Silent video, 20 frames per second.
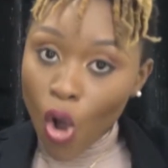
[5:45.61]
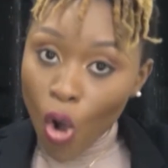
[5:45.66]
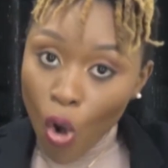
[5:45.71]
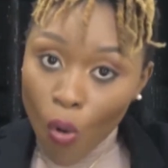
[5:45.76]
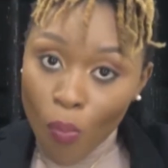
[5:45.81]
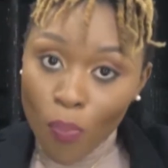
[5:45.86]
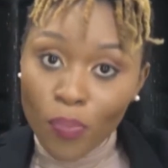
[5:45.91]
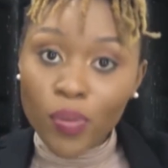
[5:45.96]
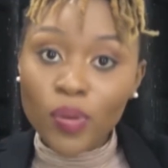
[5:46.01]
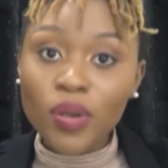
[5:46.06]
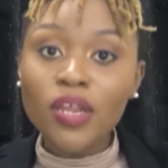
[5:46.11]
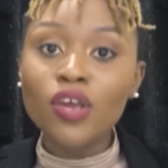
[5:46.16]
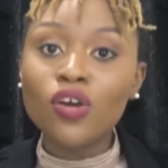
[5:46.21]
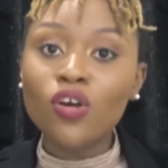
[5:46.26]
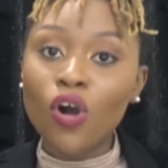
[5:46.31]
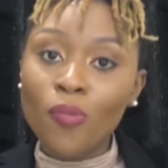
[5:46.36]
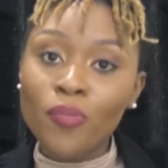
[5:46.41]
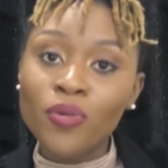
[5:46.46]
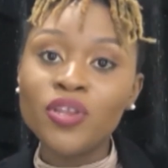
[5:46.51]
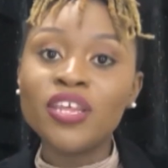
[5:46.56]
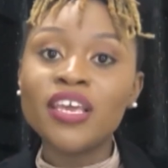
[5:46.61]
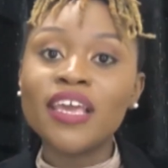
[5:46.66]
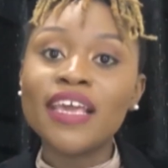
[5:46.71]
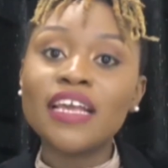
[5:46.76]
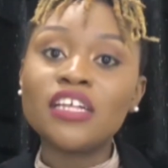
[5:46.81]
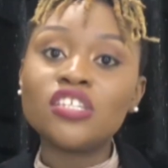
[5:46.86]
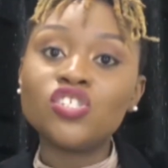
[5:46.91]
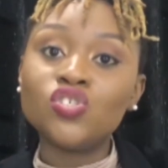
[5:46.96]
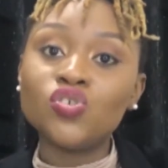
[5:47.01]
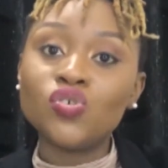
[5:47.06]
Openly
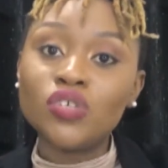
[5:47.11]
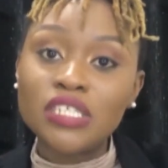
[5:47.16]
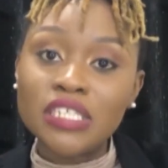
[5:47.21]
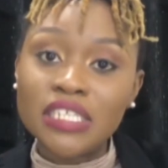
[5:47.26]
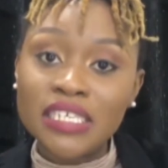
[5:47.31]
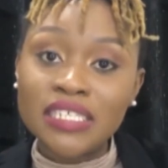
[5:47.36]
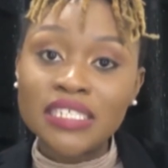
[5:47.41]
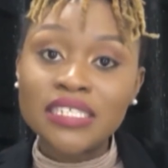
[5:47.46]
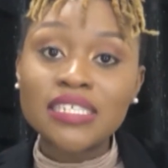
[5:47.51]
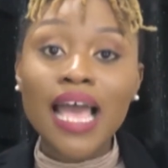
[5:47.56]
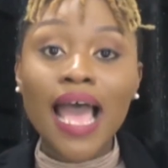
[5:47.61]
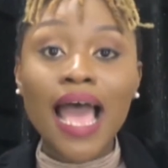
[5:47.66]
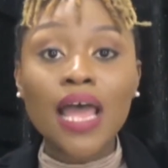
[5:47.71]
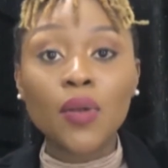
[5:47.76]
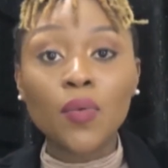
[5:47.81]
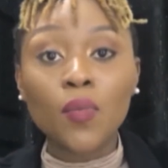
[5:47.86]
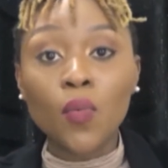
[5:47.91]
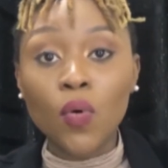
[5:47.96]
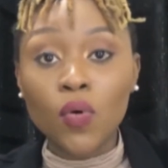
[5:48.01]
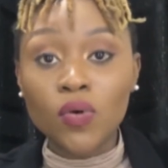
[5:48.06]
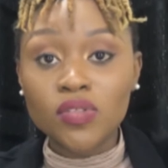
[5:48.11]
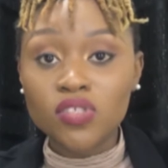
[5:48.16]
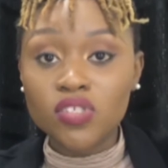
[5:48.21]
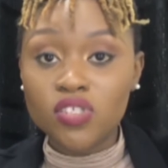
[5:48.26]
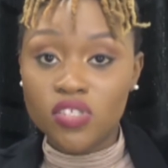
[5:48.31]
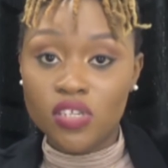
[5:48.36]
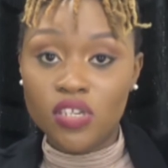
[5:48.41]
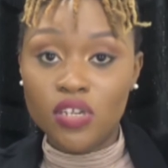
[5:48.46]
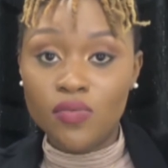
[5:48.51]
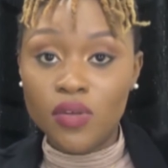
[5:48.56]
communicate your needs and
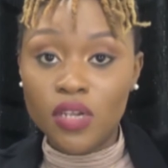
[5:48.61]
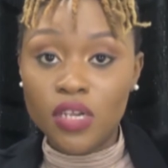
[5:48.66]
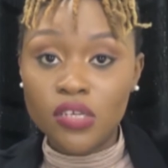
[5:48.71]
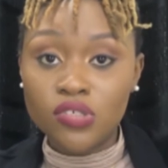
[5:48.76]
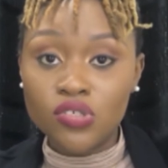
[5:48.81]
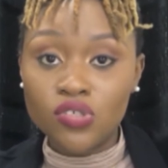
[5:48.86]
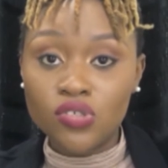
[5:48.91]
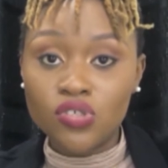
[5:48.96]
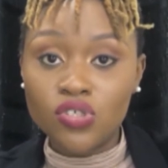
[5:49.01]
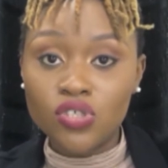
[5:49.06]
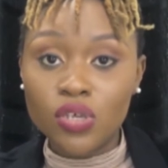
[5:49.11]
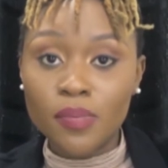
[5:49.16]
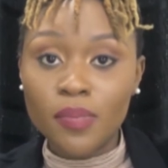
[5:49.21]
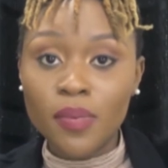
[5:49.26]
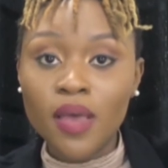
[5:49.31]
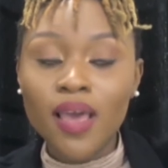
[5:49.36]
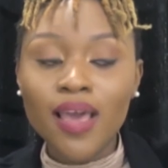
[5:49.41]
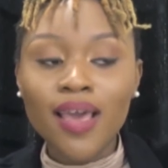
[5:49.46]
wants in a relationship